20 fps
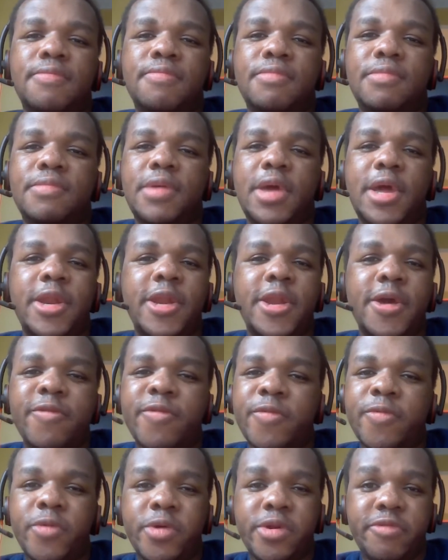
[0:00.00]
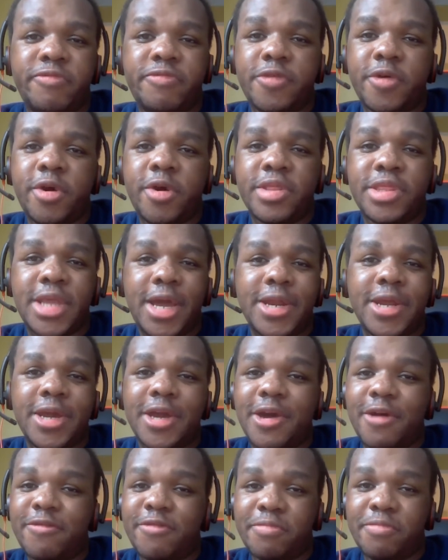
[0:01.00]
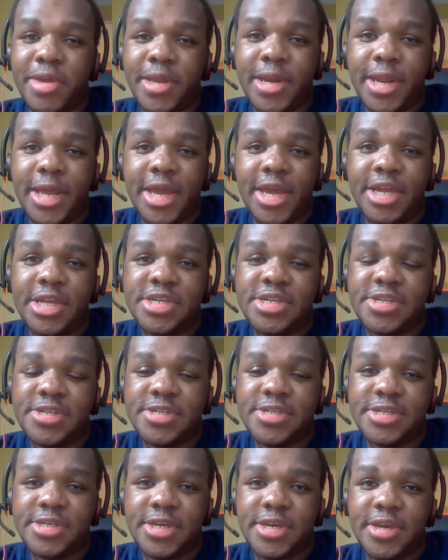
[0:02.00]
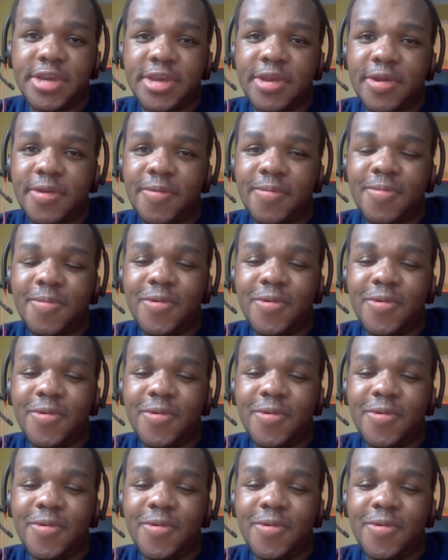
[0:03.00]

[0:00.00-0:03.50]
I never would have thought that a government agency